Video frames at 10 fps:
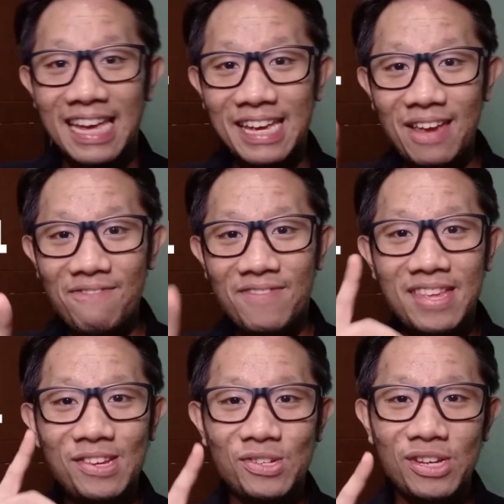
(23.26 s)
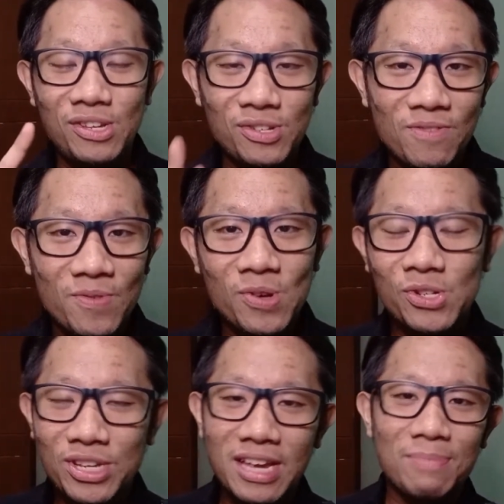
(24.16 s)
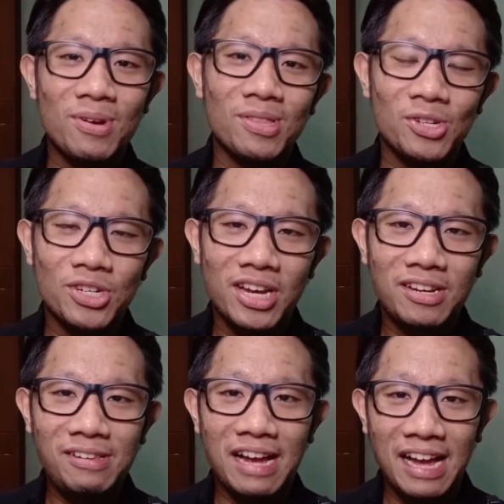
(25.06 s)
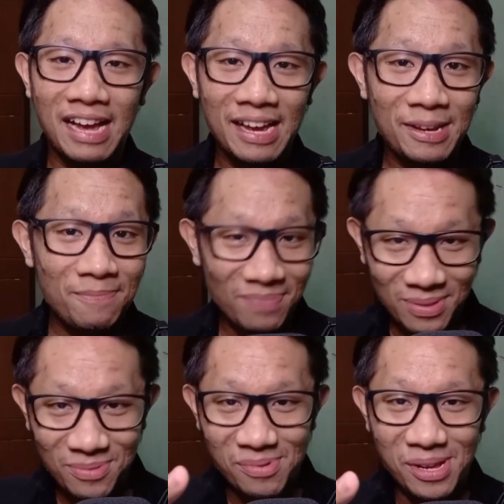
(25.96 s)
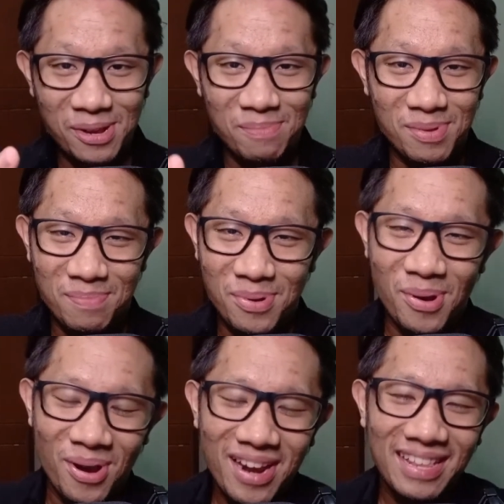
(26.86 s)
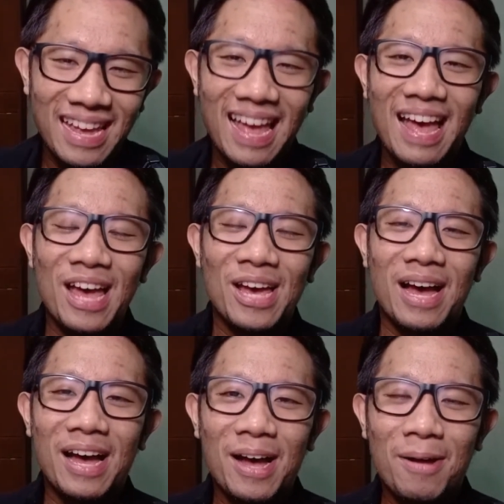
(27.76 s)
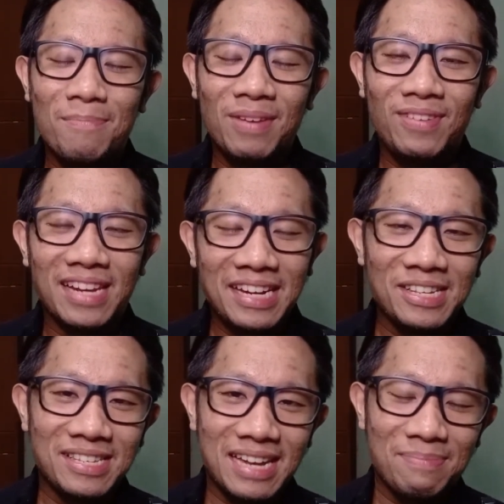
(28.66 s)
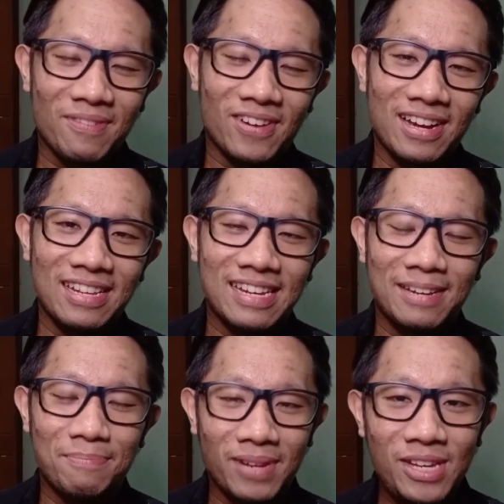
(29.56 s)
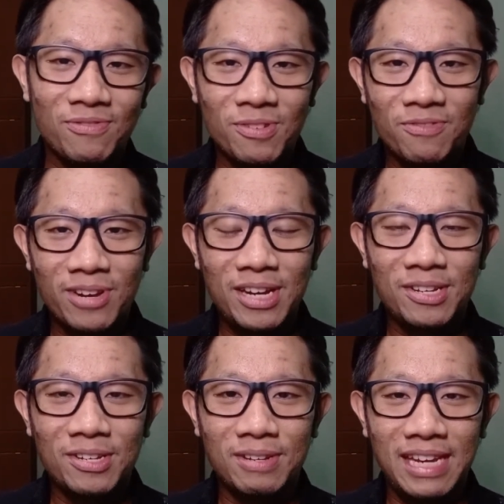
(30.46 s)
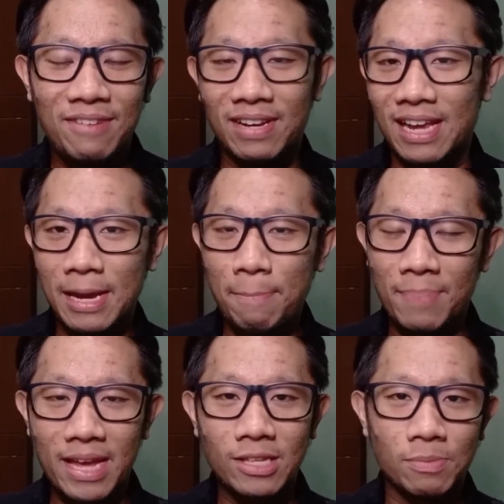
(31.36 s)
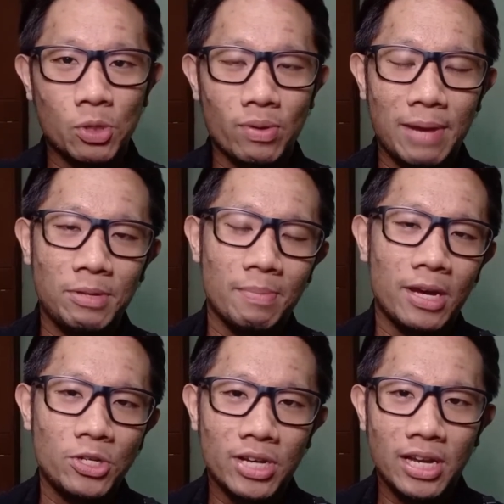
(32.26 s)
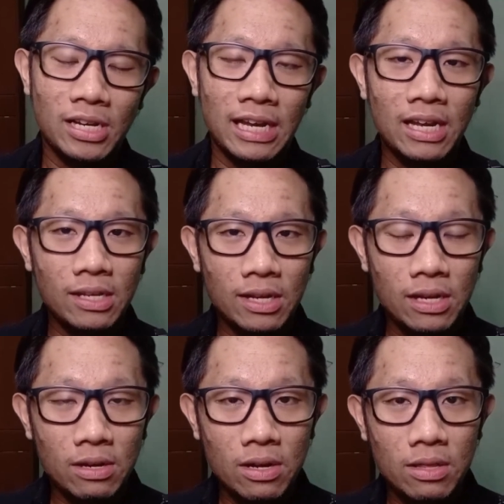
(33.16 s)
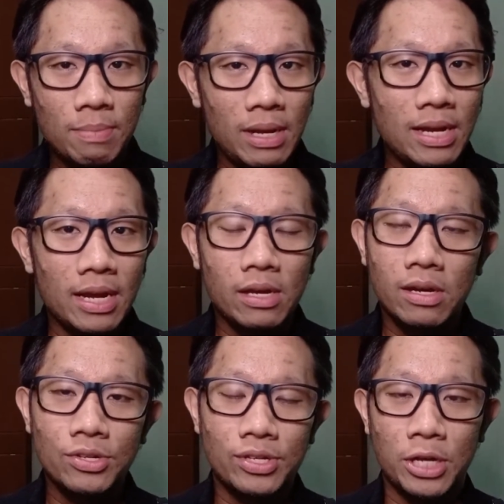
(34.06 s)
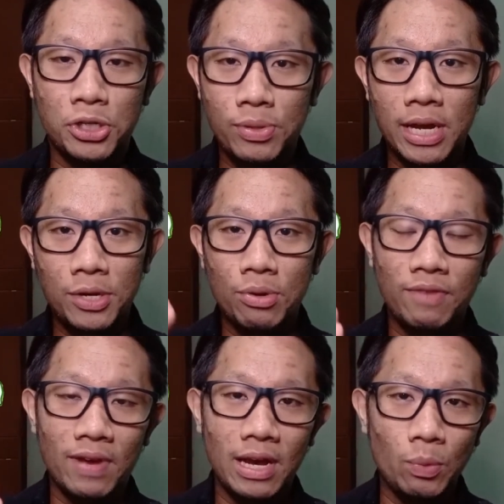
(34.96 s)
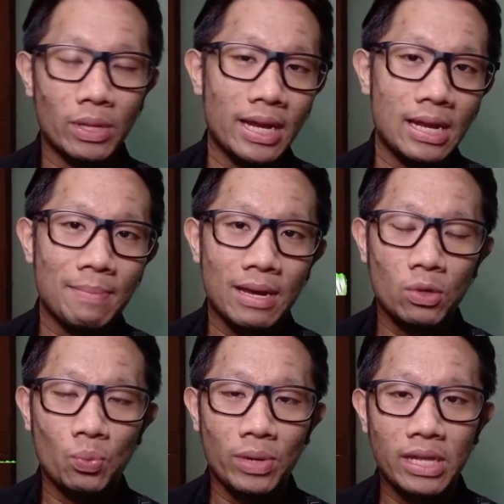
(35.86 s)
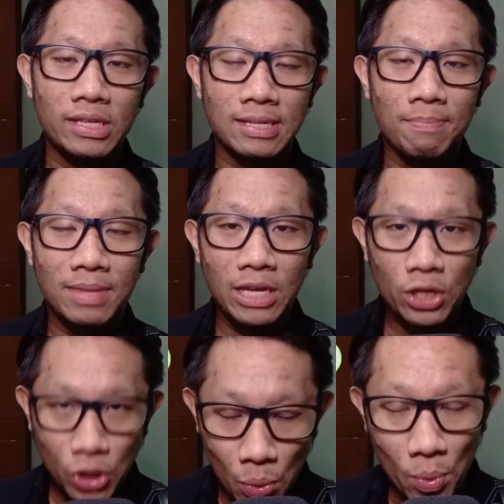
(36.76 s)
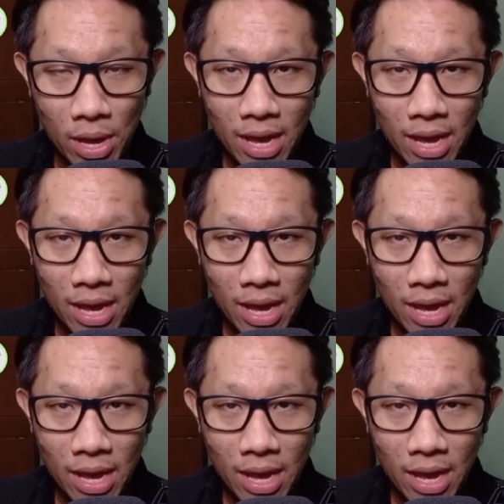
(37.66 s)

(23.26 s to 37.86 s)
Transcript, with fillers: If this is your first time on the channel, hi. Welcome aboard. If you like this type of content, please feel free to leave a like and subscribe to my channel and click on the bell icon so that you get notified when I come out with something new.